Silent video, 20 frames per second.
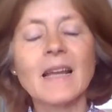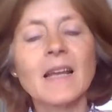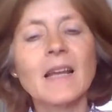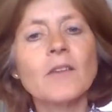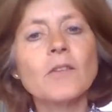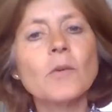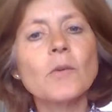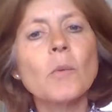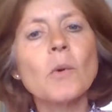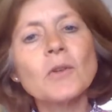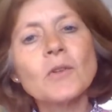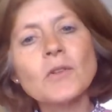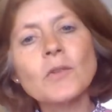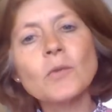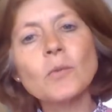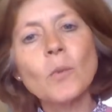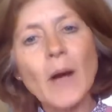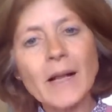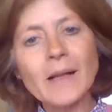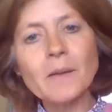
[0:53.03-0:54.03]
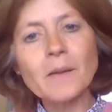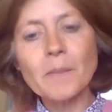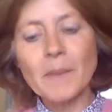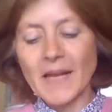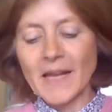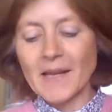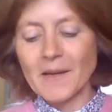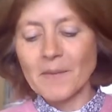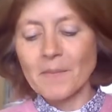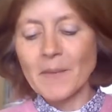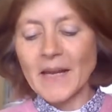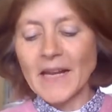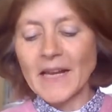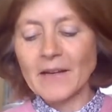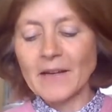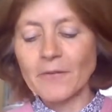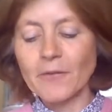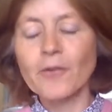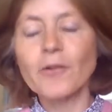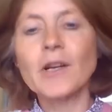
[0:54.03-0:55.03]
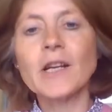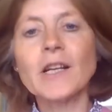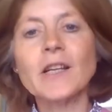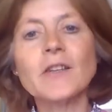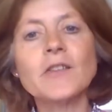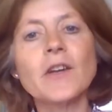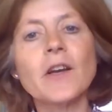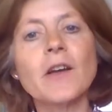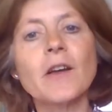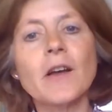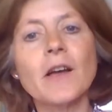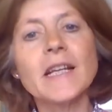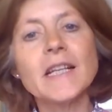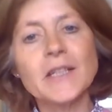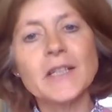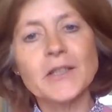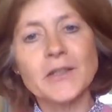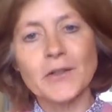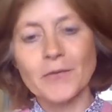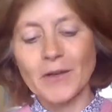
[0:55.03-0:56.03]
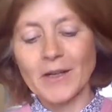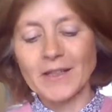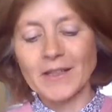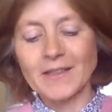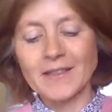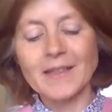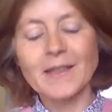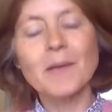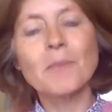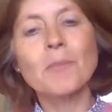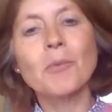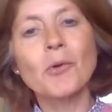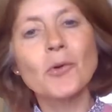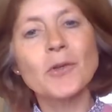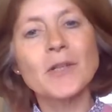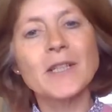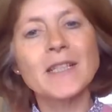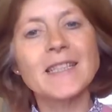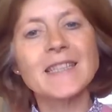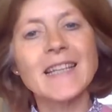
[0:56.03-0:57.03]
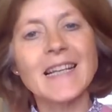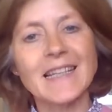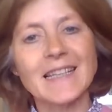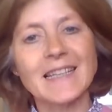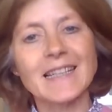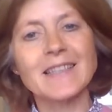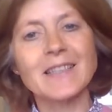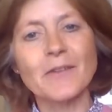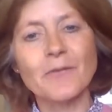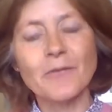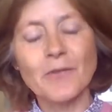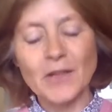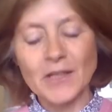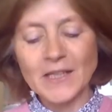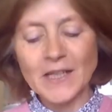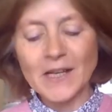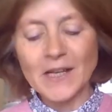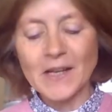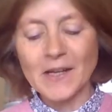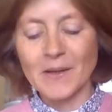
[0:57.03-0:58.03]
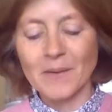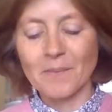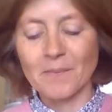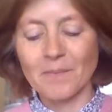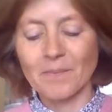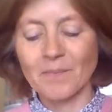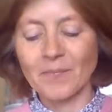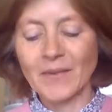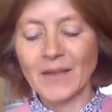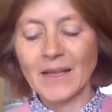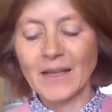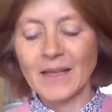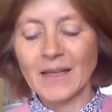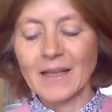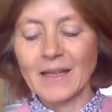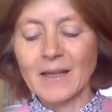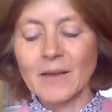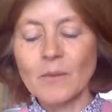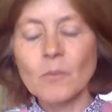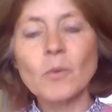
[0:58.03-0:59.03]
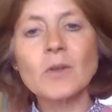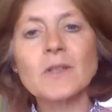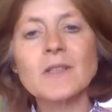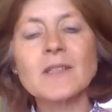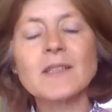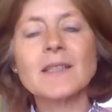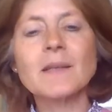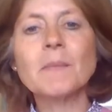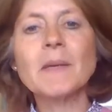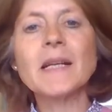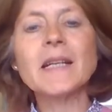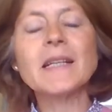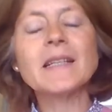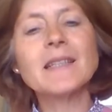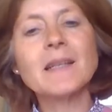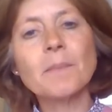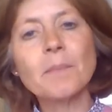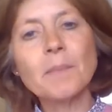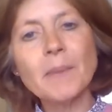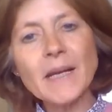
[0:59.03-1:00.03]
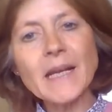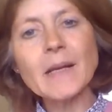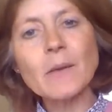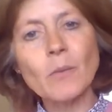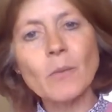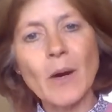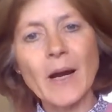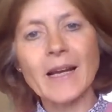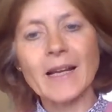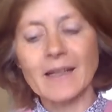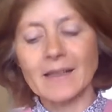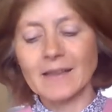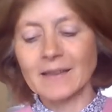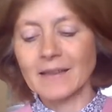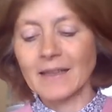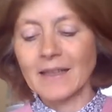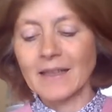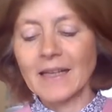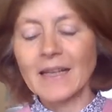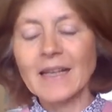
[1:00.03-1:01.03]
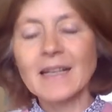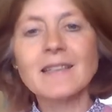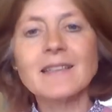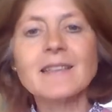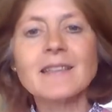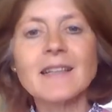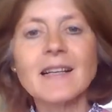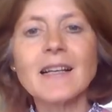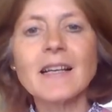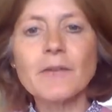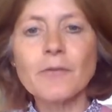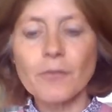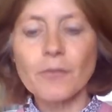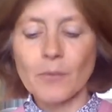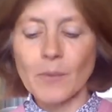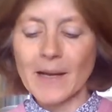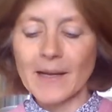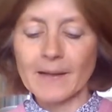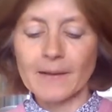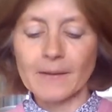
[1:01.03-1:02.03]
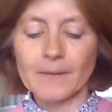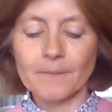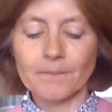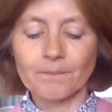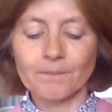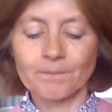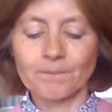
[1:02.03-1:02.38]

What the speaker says: So what does well-being mean for each of us in the broadest sense of the term? What does it mean to be well and to live well?